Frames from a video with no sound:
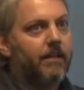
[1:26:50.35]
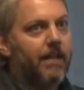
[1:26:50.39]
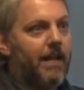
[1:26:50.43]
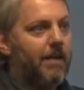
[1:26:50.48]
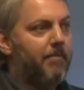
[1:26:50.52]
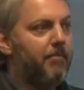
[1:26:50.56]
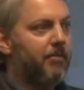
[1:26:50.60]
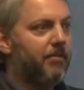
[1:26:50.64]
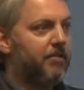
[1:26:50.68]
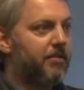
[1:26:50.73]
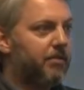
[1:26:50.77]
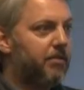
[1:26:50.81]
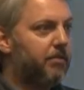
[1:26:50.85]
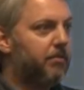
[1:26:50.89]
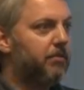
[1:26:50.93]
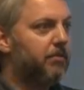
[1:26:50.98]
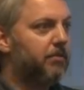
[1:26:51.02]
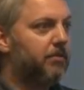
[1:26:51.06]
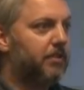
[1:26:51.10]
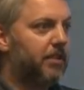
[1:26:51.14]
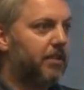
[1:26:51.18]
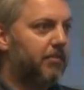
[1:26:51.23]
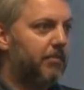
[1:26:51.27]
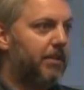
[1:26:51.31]
capitalist
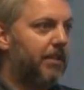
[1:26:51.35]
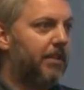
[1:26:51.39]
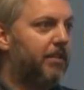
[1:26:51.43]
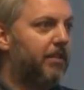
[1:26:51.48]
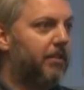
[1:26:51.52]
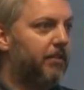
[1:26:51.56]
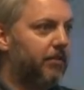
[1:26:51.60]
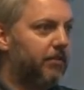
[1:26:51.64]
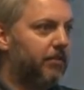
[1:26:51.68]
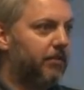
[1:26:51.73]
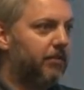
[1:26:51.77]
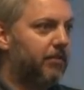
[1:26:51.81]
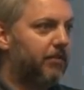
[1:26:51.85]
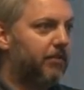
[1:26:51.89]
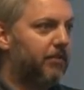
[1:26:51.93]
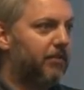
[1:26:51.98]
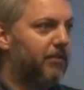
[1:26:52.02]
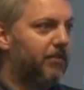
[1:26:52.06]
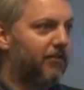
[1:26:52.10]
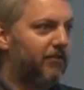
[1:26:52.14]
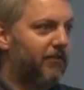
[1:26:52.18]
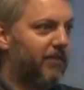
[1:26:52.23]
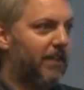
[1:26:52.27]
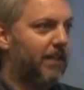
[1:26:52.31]
tools can be used
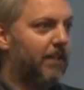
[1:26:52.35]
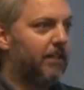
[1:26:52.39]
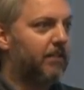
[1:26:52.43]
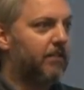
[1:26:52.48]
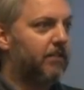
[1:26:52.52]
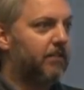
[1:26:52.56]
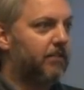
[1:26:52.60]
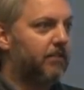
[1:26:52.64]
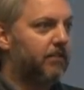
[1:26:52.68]
to affect